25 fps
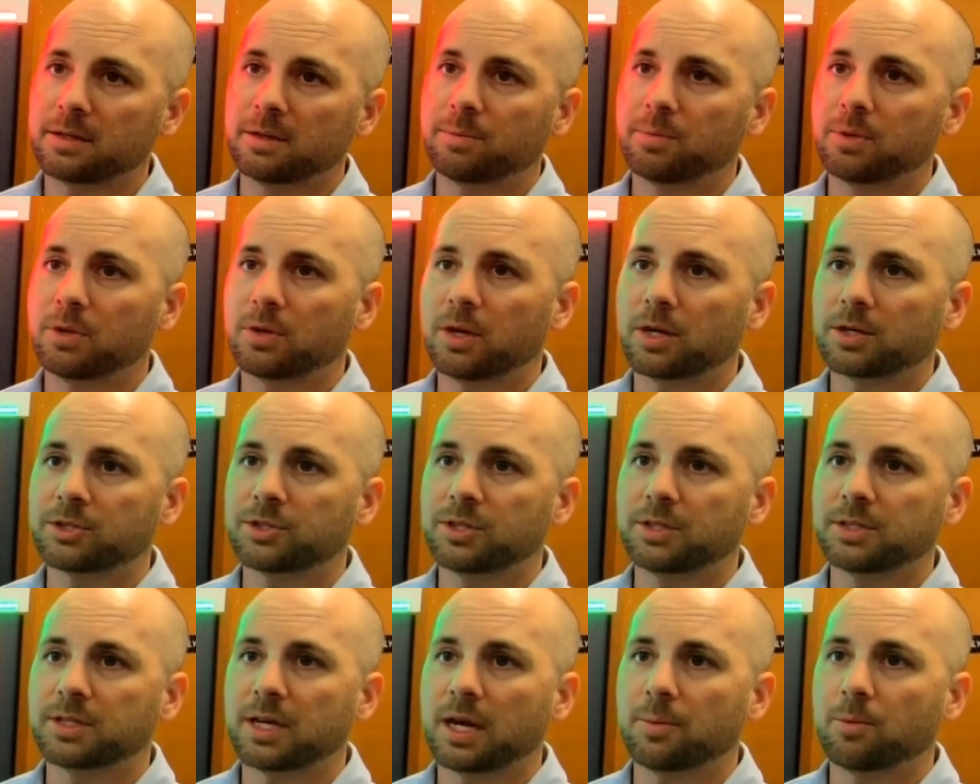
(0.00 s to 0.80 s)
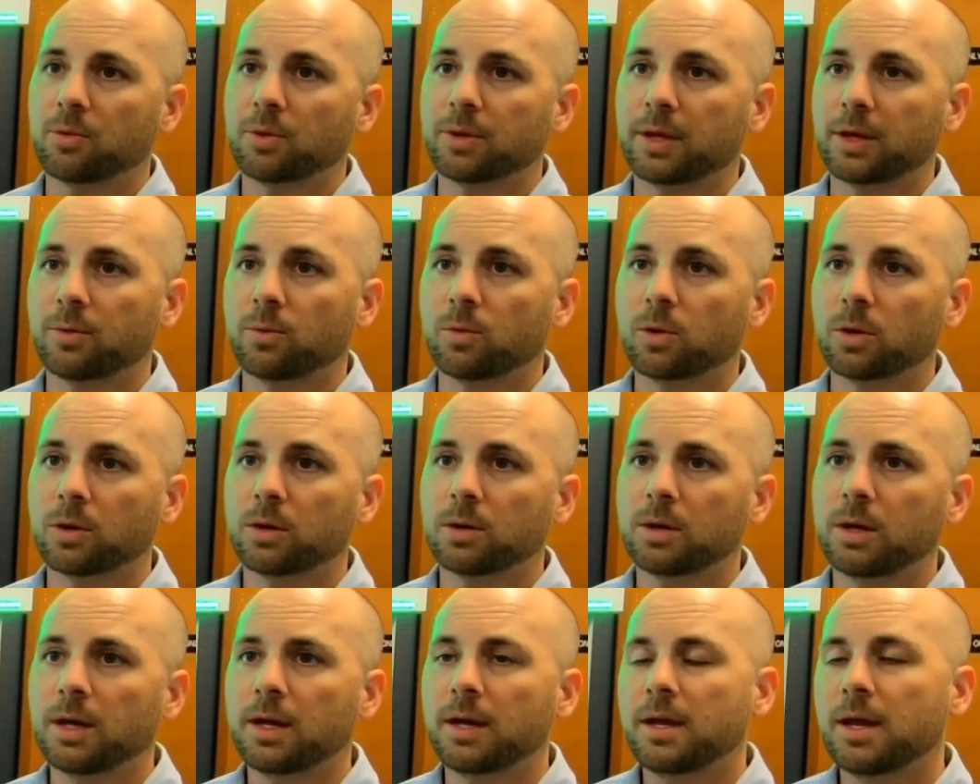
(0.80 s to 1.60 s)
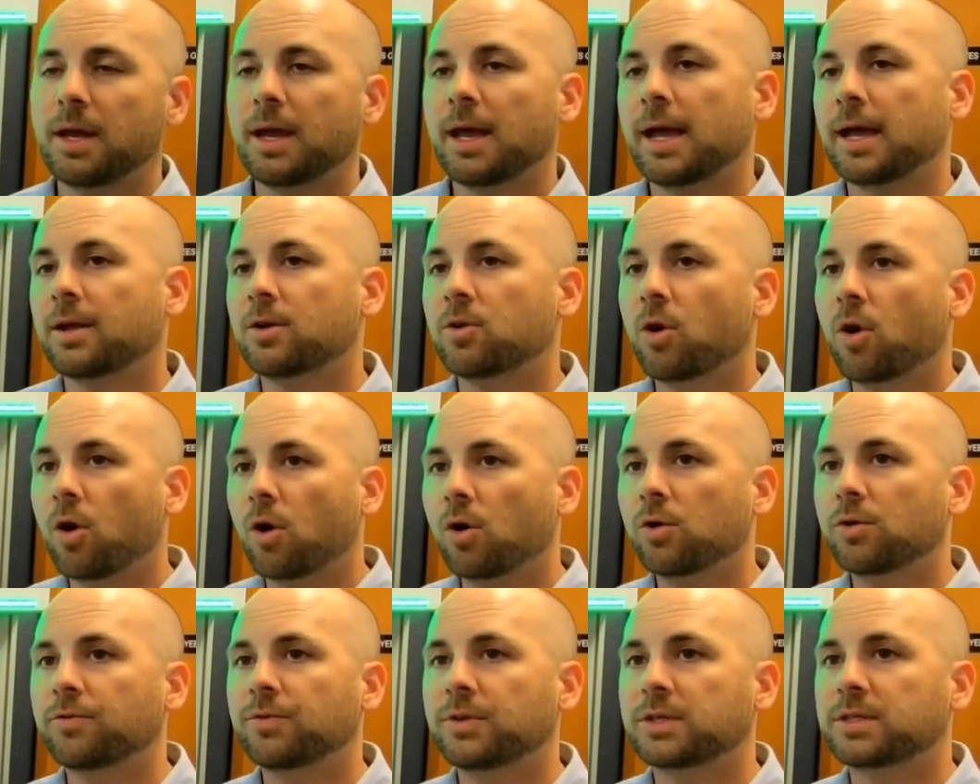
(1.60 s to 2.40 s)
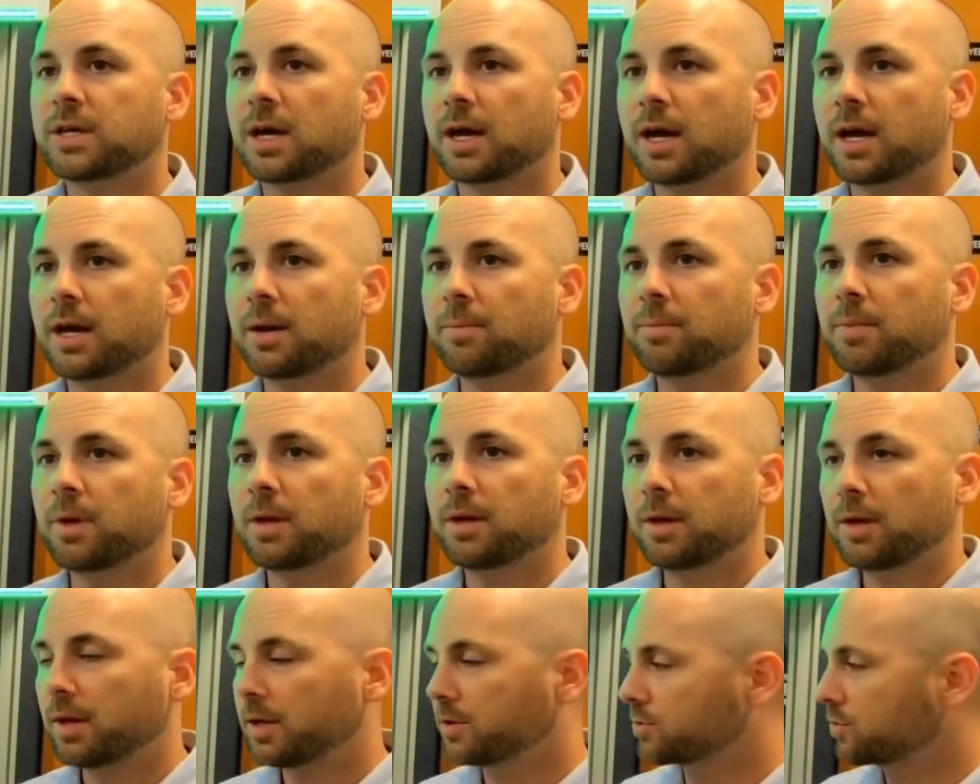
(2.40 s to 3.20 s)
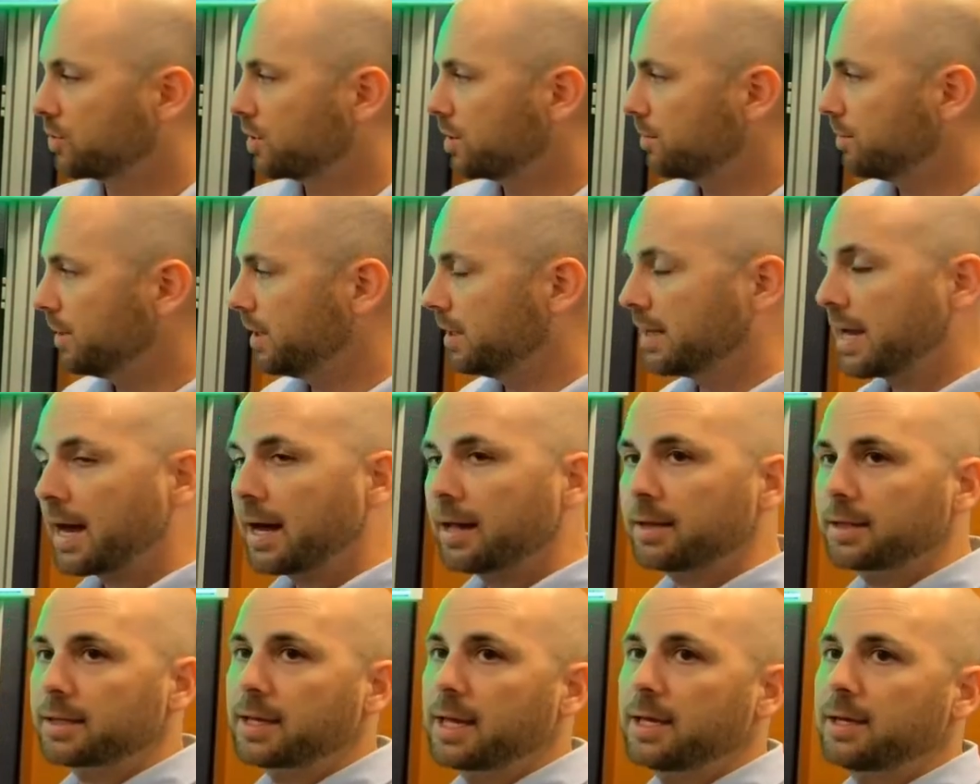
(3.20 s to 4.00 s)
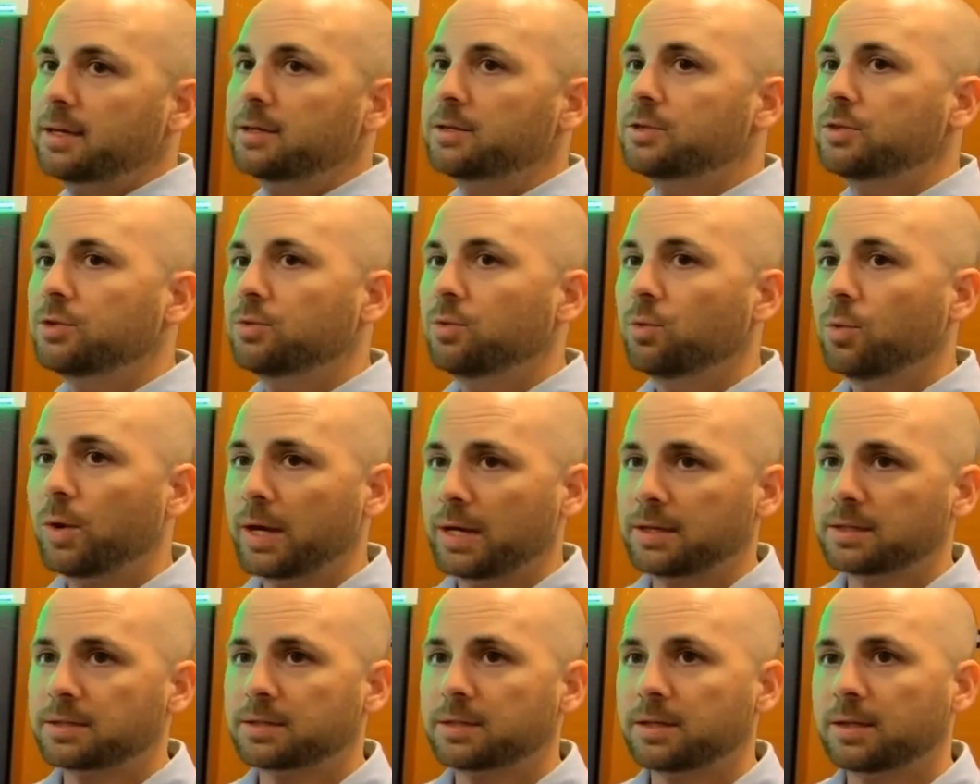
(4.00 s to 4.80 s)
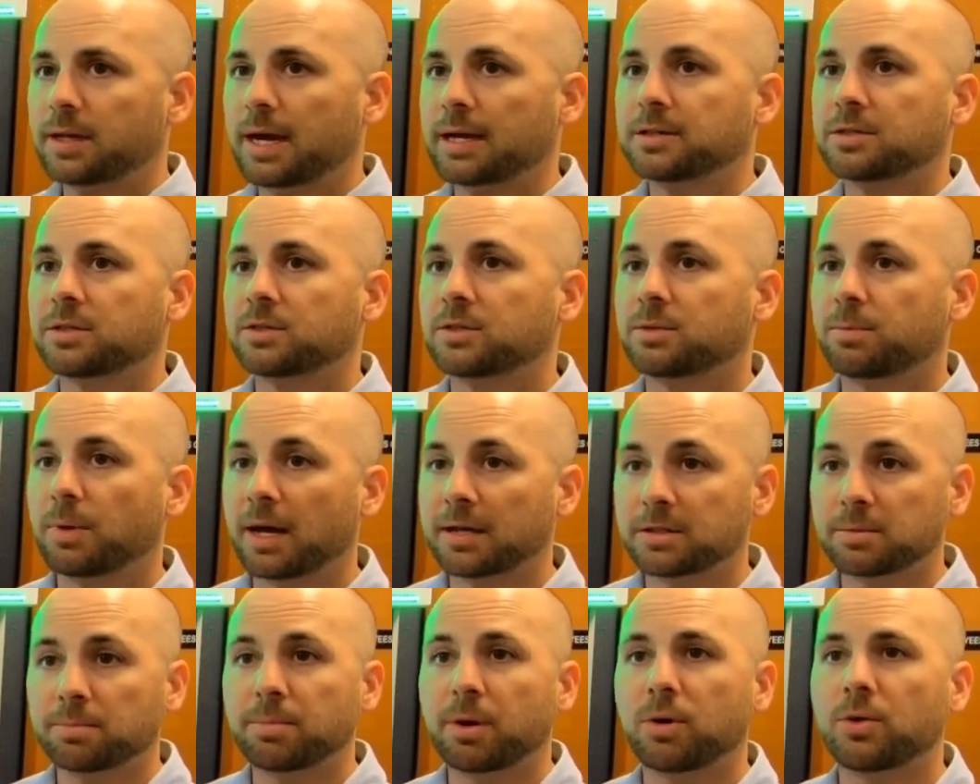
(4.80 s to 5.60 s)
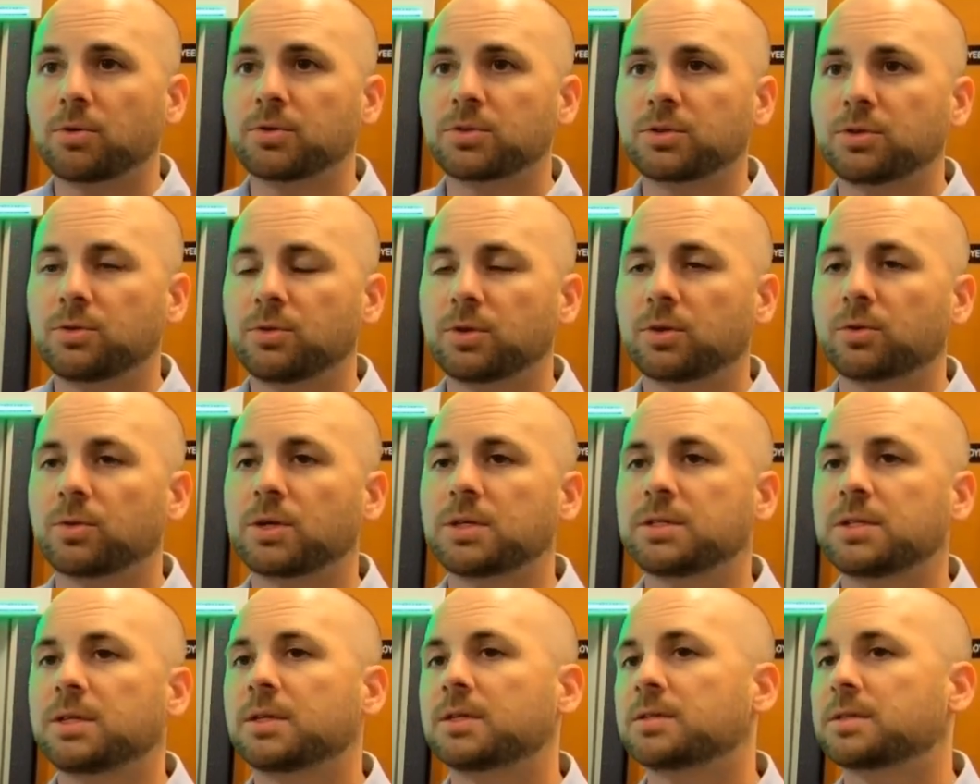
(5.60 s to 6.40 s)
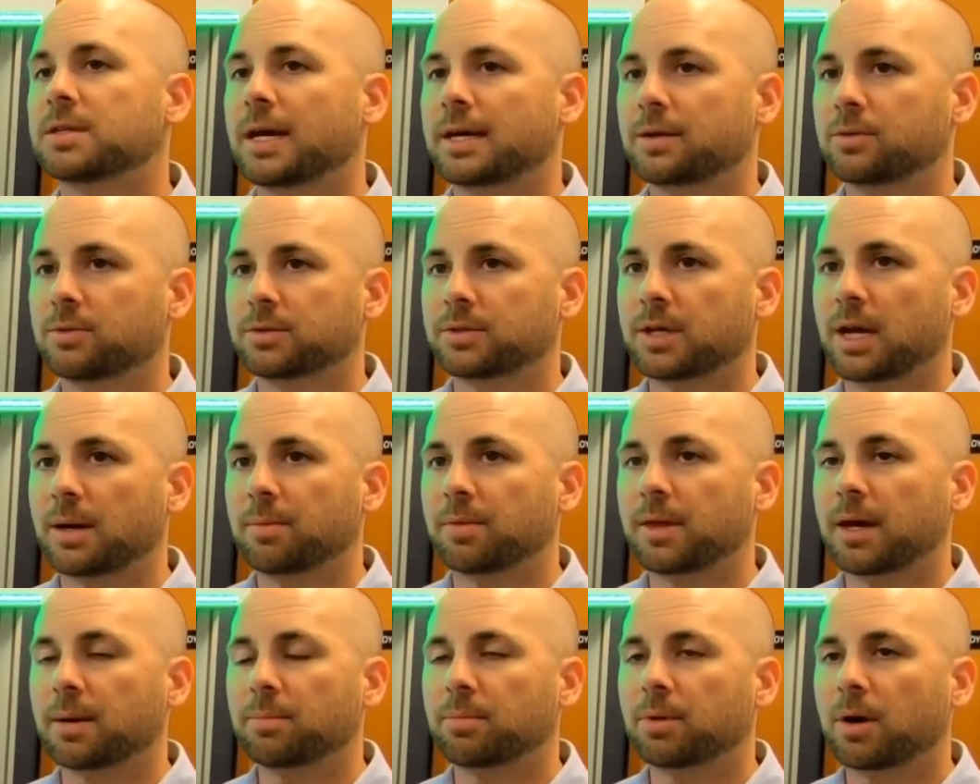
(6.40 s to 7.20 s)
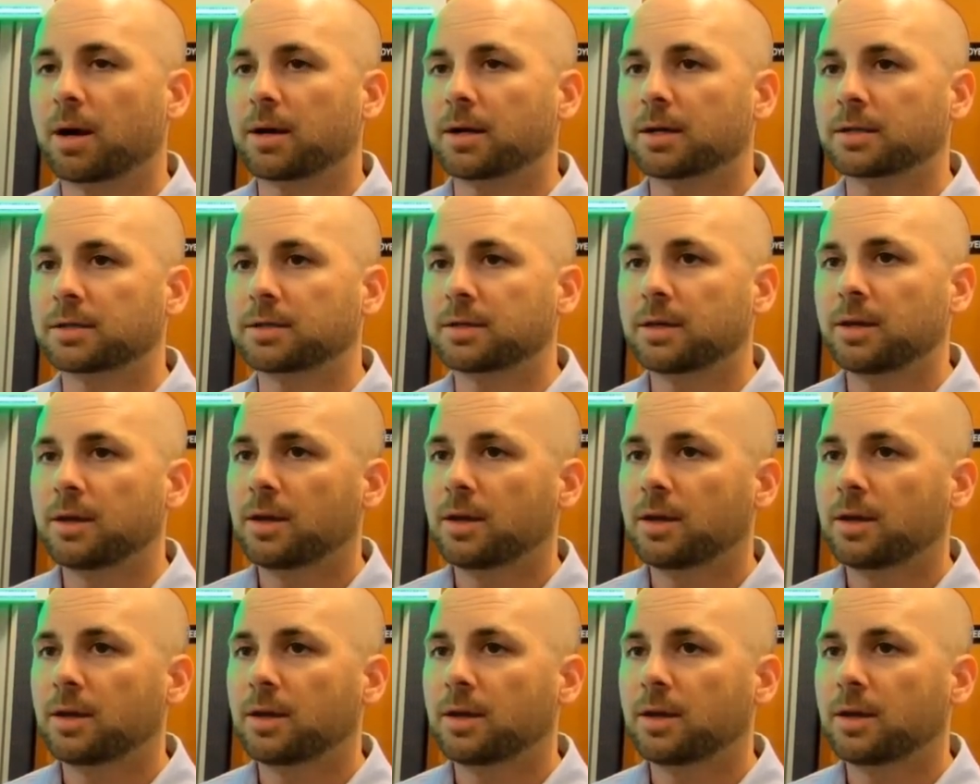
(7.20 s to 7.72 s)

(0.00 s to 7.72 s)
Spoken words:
to the production time where they were. And all of the time is going to be allocated to waste as opposed to increasing the cycle time of that product.